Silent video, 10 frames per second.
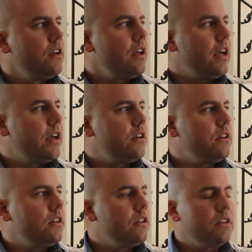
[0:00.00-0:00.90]
And
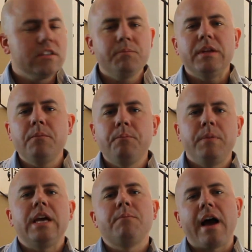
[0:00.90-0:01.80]
this has been a
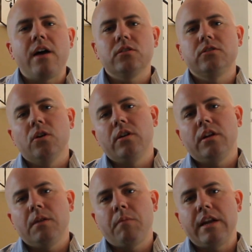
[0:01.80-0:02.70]
big milestone
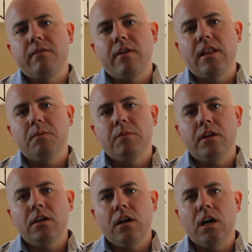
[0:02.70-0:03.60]
in my
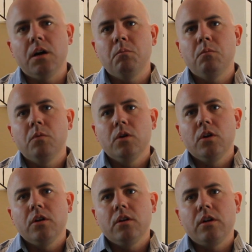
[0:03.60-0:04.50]
development
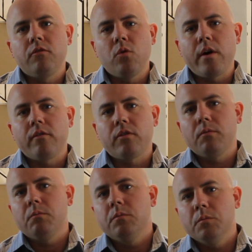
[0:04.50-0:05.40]
of going
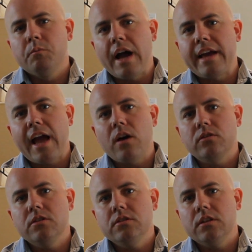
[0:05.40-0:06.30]
from buying
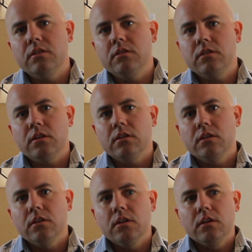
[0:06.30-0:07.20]
houses in the
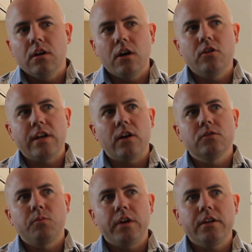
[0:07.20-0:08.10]

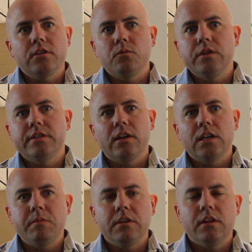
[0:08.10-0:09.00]
100,000 range and
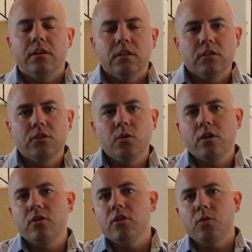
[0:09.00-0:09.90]
reselling them in the
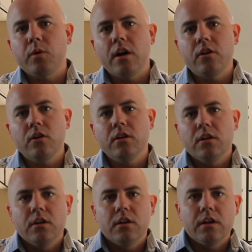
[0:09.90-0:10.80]
200 and 300,
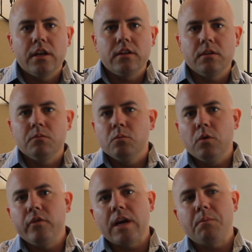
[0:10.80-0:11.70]
and then
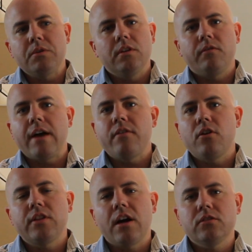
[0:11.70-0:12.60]
moving up into the
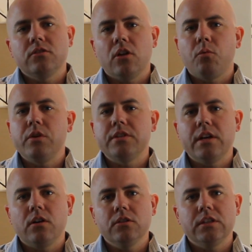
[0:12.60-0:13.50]
$500,000 resales